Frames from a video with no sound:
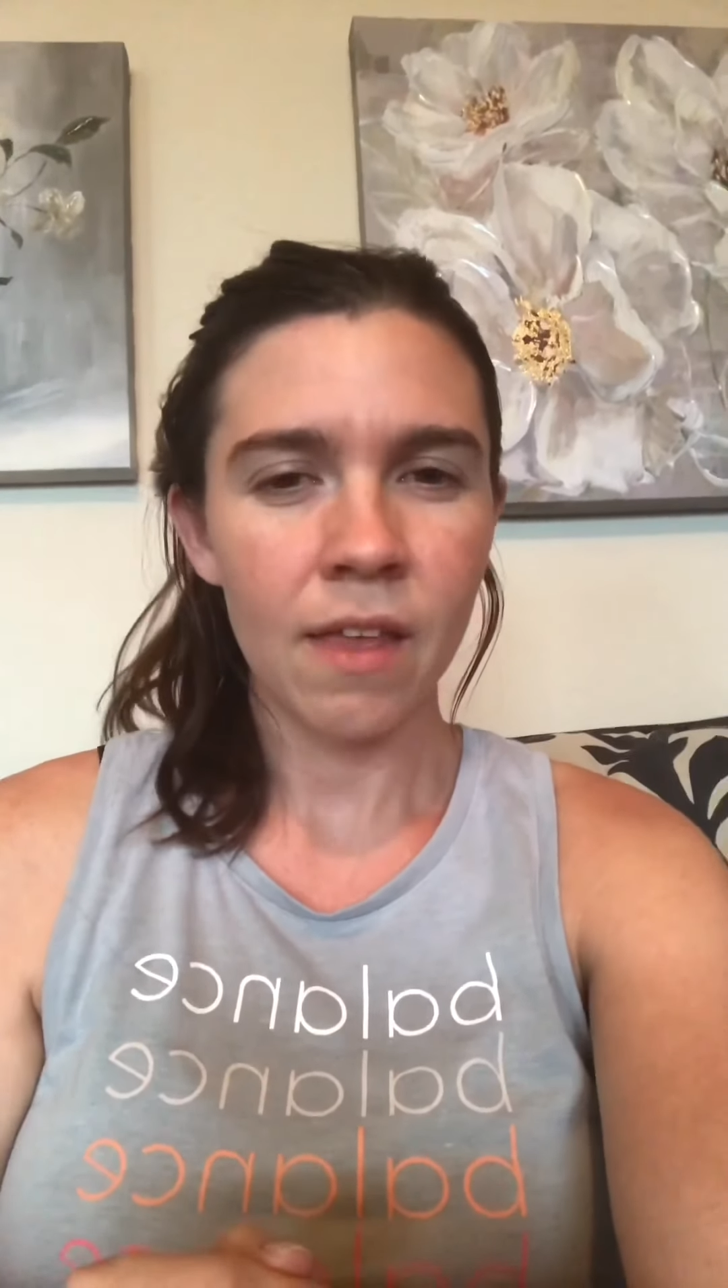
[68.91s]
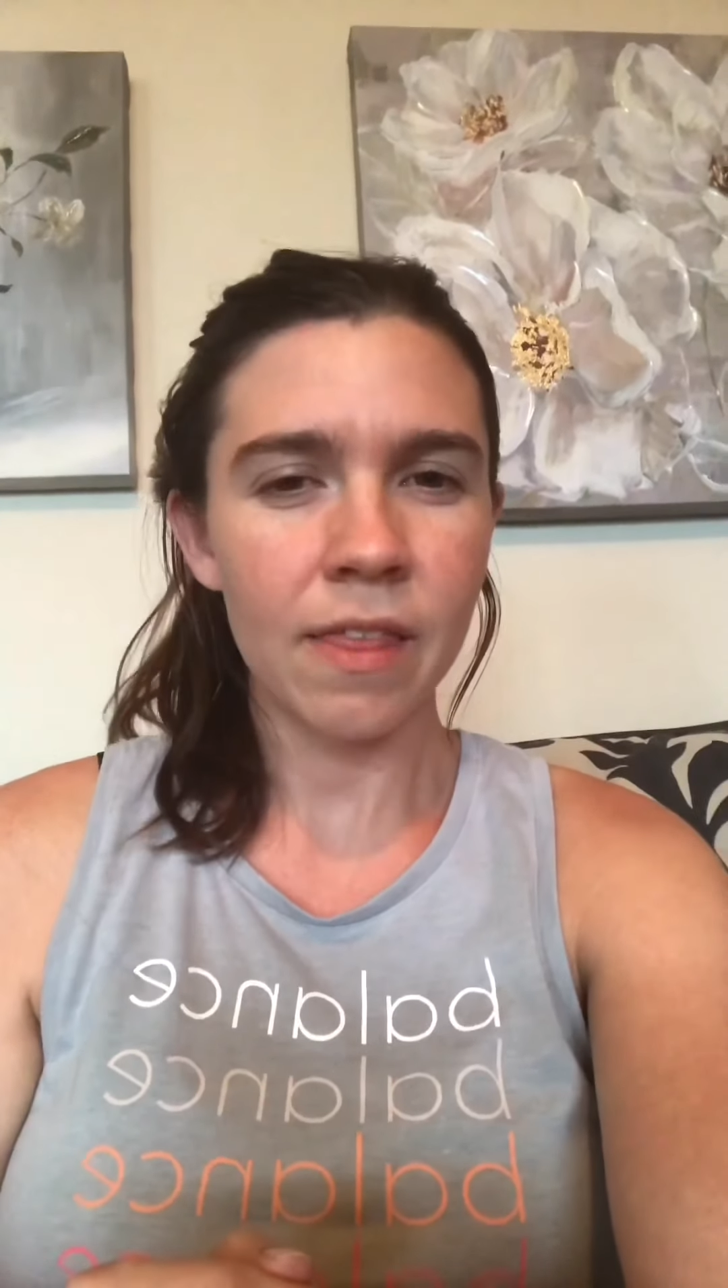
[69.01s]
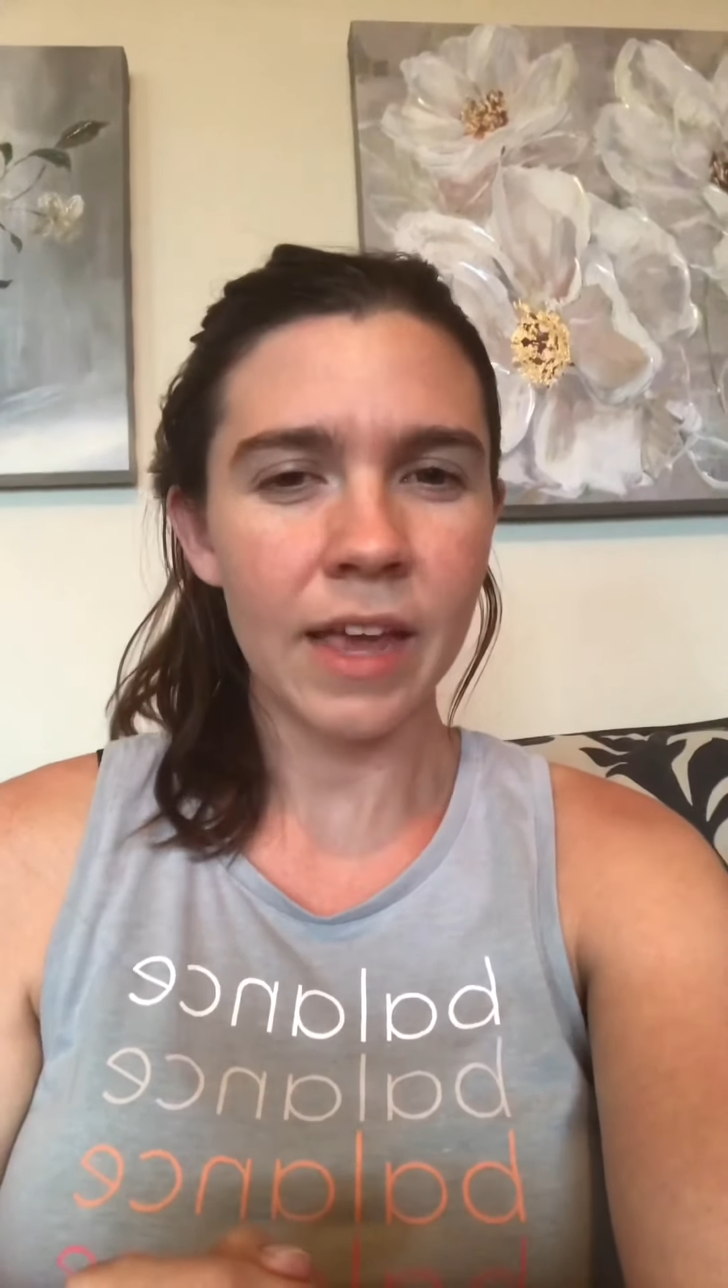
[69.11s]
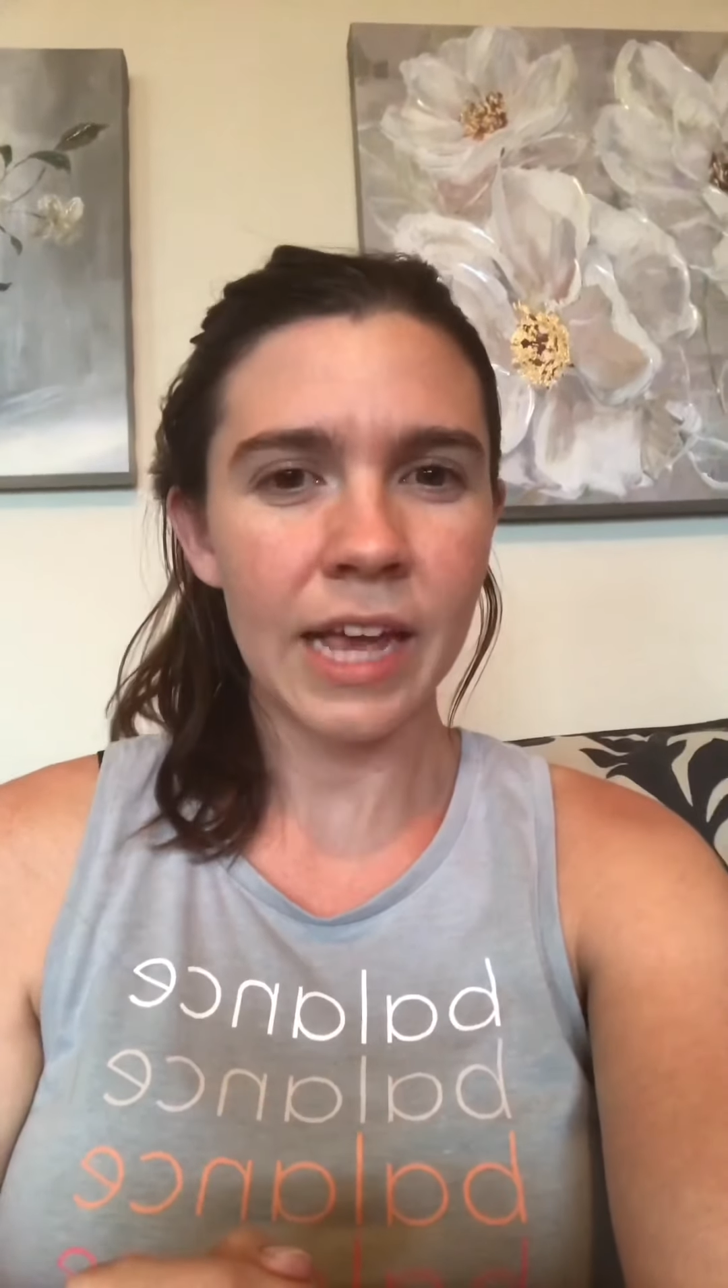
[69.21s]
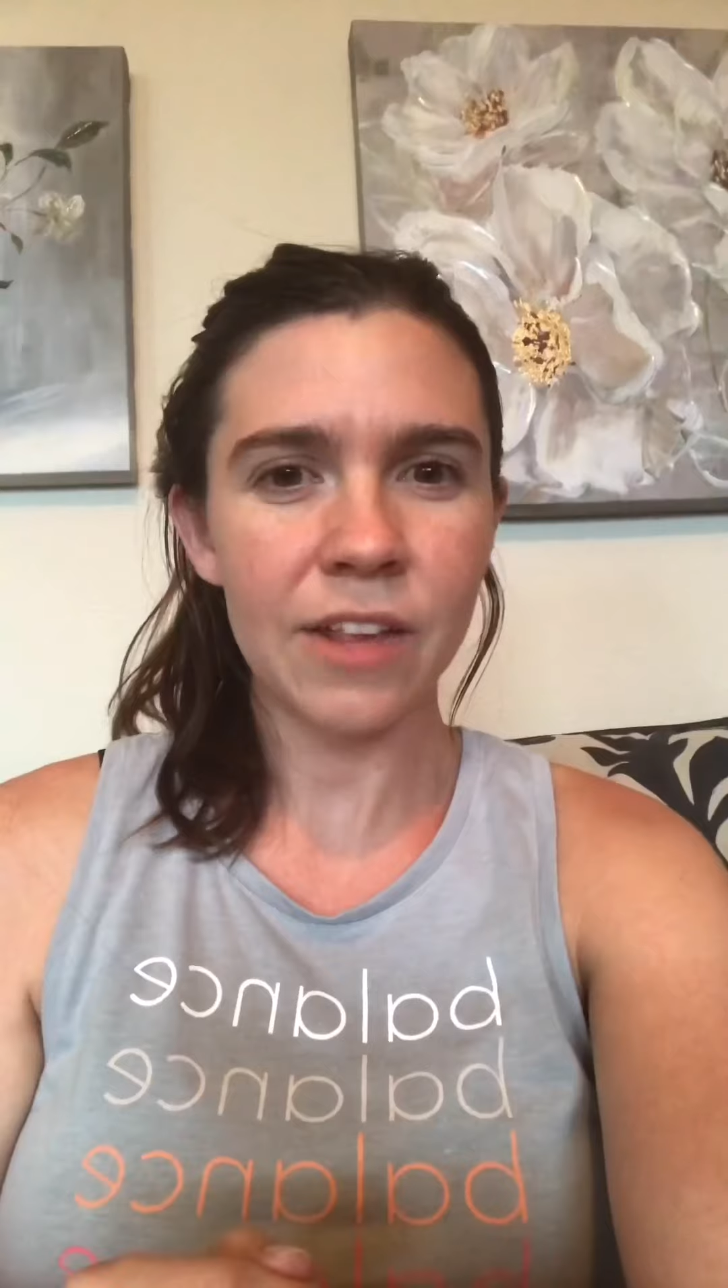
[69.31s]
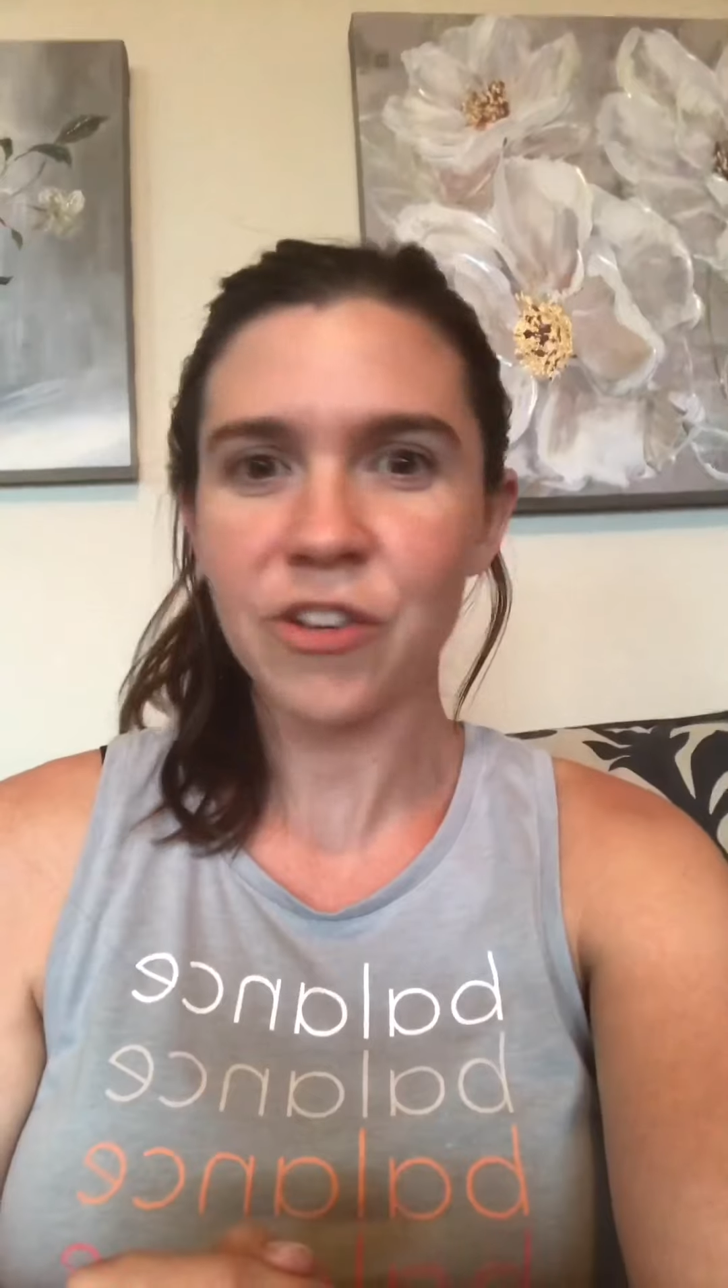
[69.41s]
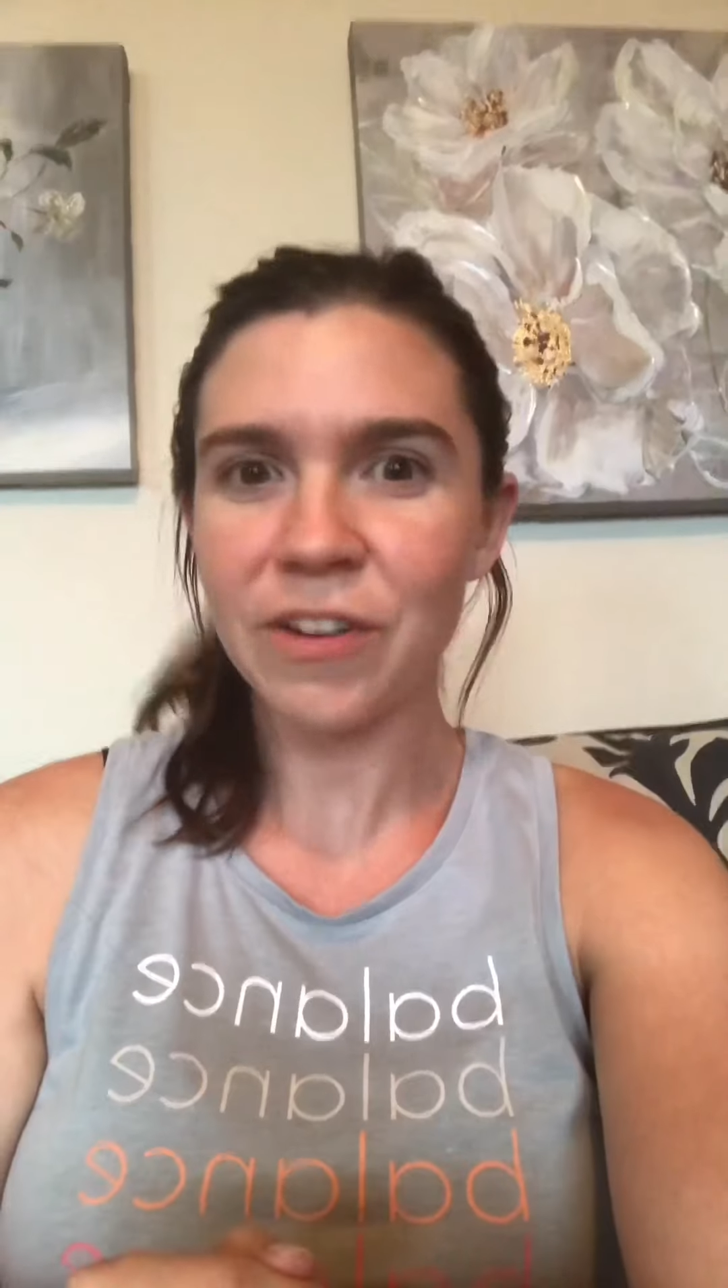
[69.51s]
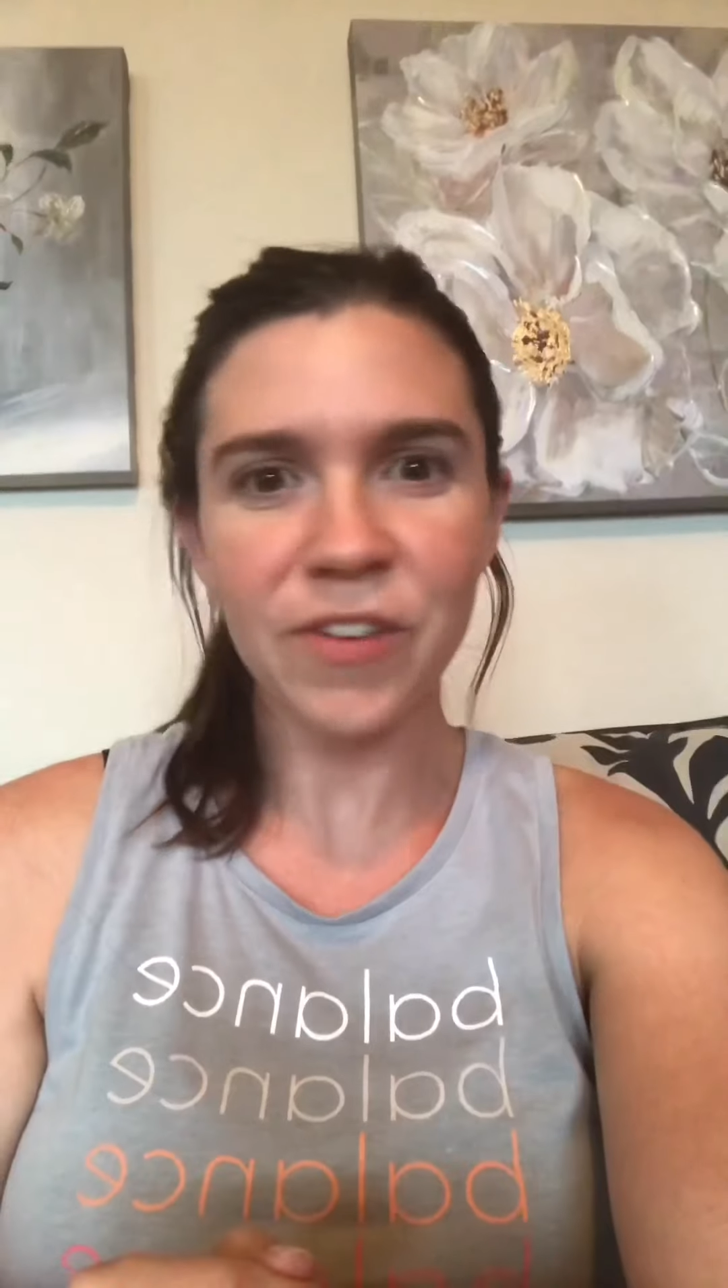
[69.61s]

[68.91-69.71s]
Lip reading: They strive